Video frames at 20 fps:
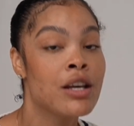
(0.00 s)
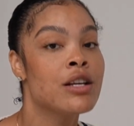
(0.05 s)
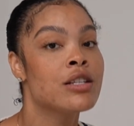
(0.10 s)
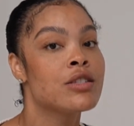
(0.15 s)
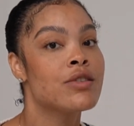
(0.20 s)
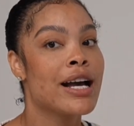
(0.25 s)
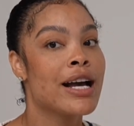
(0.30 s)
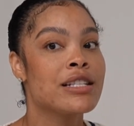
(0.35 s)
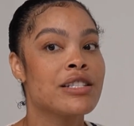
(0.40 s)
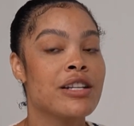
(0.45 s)

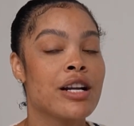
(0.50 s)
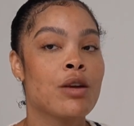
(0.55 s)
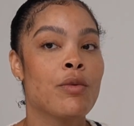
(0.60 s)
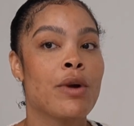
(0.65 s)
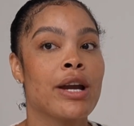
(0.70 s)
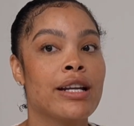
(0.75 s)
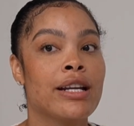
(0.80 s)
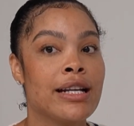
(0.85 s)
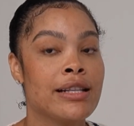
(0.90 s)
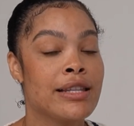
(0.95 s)
So I started
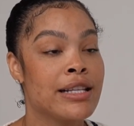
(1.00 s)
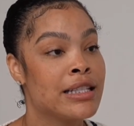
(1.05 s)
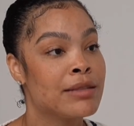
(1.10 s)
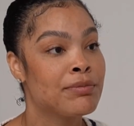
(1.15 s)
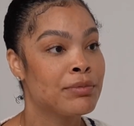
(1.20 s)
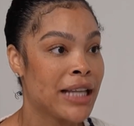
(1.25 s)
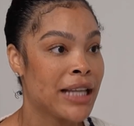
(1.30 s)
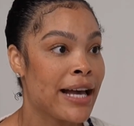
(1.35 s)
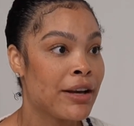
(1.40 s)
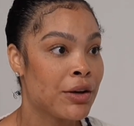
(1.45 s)
working at this
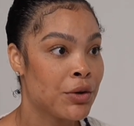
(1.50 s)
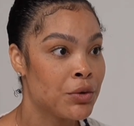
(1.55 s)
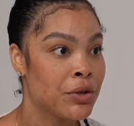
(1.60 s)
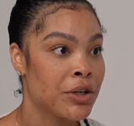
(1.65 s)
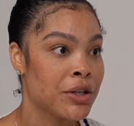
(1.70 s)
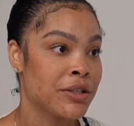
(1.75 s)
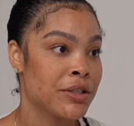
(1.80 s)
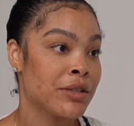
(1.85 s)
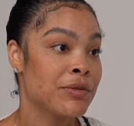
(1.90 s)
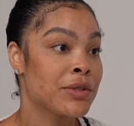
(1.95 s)
Black
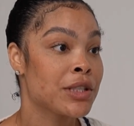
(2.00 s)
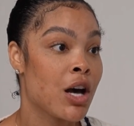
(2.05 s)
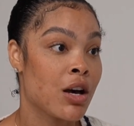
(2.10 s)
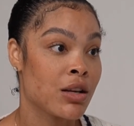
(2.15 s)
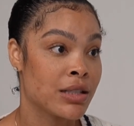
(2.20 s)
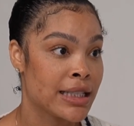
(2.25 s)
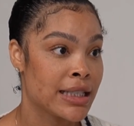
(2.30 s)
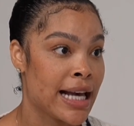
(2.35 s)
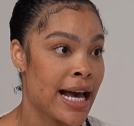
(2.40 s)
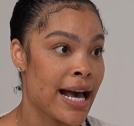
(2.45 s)
Hooters. It was
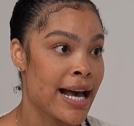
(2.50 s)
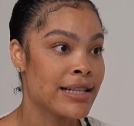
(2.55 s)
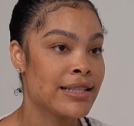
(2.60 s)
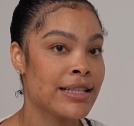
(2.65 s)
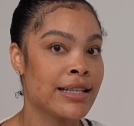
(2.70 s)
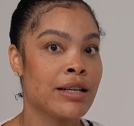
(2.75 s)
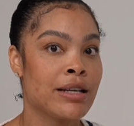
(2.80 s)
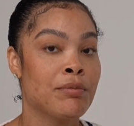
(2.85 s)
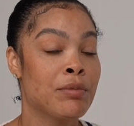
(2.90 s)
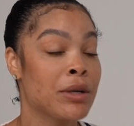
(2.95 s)
called Scott's,
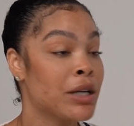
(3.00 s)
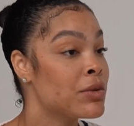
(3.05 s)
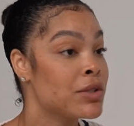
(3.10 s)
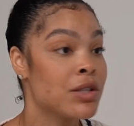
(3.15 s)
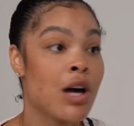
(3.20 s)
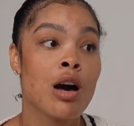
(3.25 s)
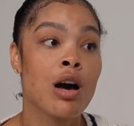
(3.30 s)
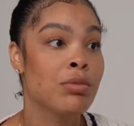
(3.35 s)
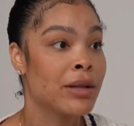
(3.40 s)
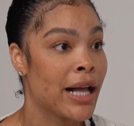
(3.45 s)
but it was
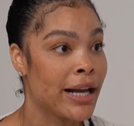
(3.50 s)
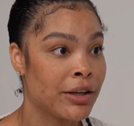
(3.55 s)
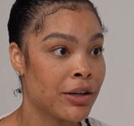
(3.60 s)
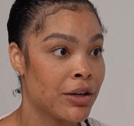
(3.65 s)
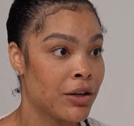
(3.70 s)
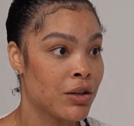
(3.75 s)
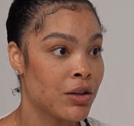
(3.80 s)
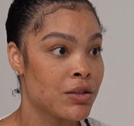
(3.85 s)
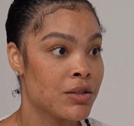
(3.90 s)
all black girls.